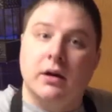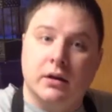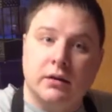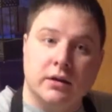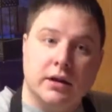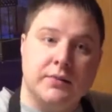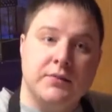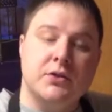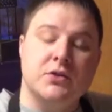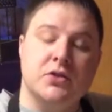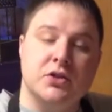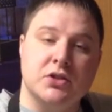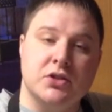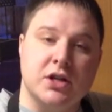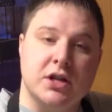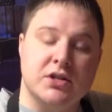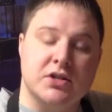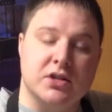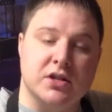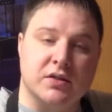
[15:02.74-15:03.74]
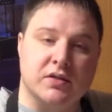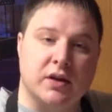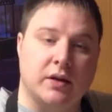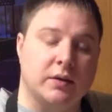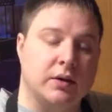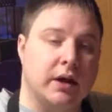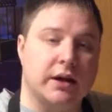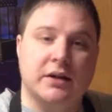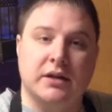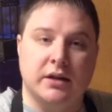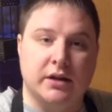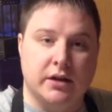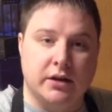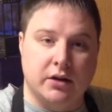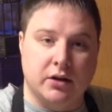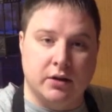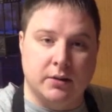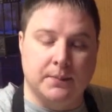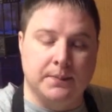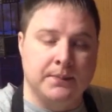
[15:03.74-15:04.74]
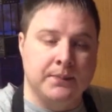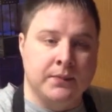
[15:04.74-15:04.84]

Leave your suggestions, I'd like to hear them,